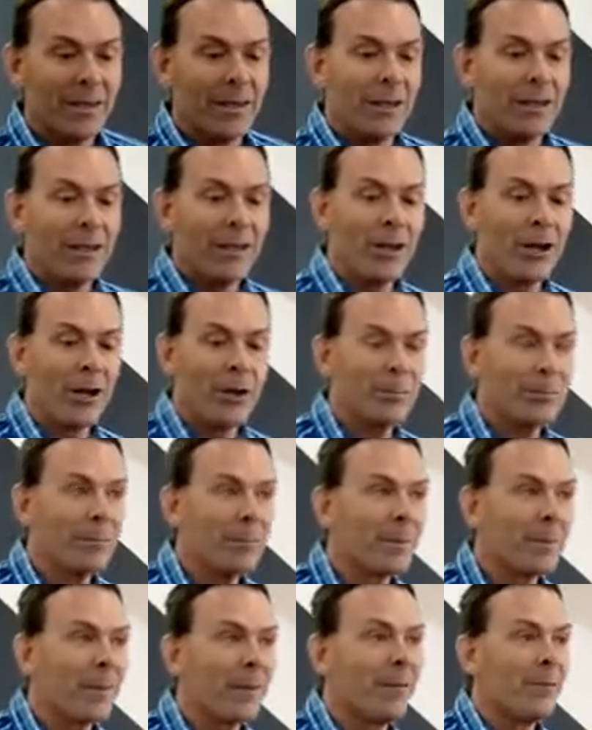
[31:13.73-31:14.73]
You know,
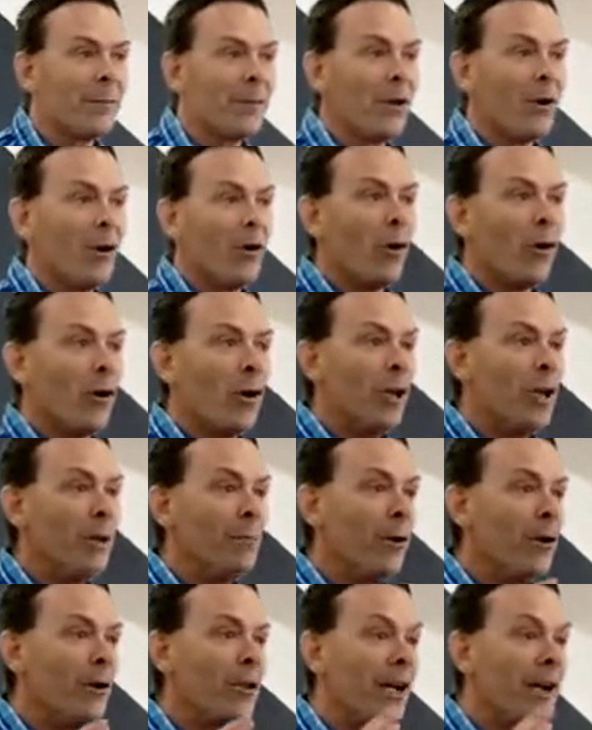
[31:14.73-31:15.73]
in
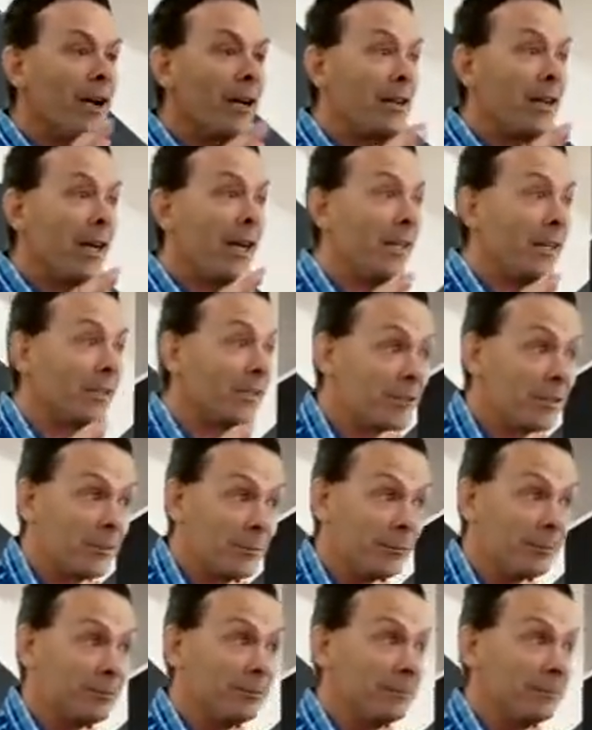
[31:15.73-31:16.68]
my younger days,